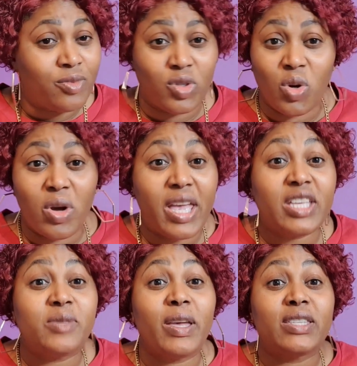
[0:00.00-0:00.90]
don't
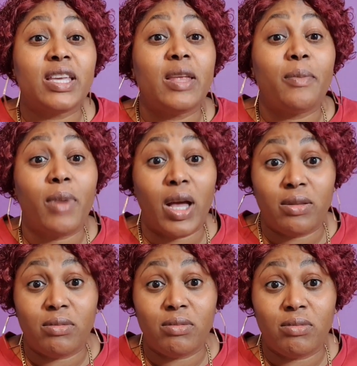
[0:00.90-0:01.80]
expect say the
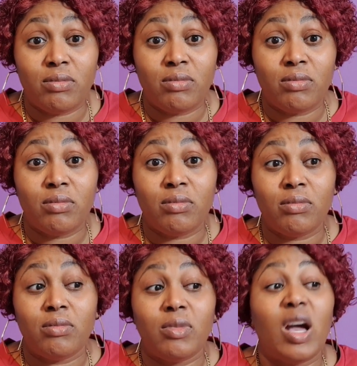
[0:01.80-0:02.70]
man
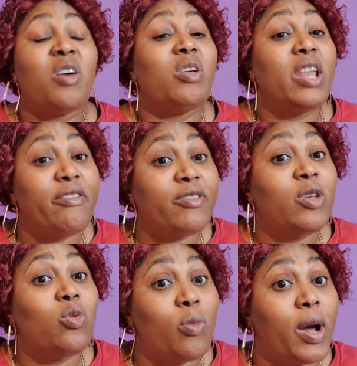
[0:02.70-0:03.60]
I go left the
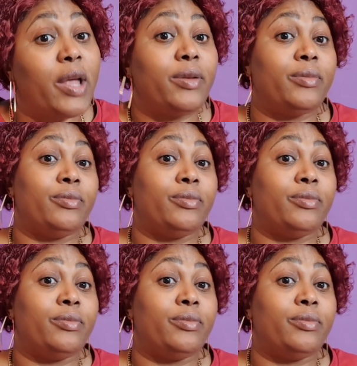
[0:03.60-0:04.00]
woman.